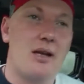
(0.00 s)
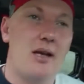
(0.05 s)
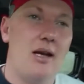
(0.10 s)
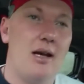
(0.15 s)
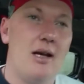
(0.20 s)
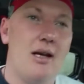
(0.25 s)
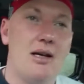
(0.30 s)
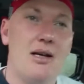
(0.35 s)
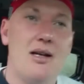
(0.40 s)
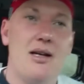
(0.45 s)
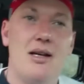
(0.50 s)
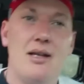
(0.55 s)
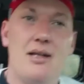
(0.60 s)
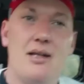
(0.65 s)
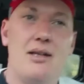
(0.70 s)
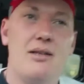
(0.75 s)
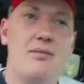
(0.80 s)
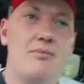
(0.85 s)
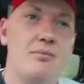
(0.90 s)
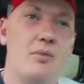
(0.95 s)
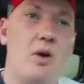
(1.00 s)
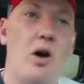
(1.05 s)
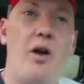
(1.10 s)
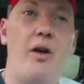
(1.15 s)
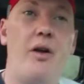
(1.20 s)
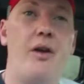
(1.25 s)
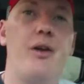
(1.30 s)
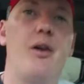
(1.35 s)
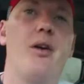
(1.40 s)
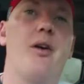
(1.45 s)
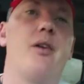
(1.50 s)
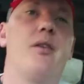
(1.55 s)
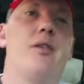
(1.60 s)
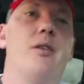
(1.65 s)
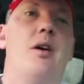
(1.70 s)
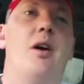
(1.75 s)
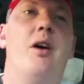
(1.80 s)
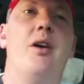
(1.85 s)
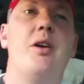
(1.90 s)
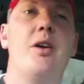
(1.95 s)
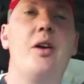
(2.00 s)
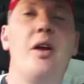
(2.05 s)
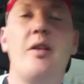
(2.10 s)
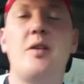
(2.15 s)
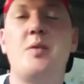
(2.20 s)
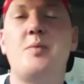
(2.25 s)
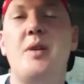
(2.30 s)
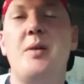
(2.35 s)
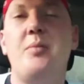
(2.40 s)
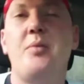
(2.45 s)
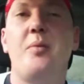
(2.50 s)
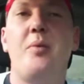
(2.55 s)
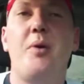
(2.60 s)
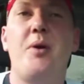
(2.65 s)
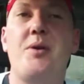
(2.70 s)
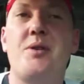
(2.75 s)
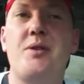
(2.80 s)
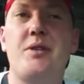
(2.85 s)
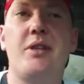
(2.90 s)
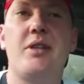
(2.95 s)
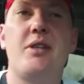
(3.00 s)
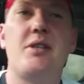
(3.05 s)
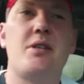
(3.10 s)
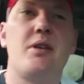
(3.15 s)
I don't know. I don't know these people personally,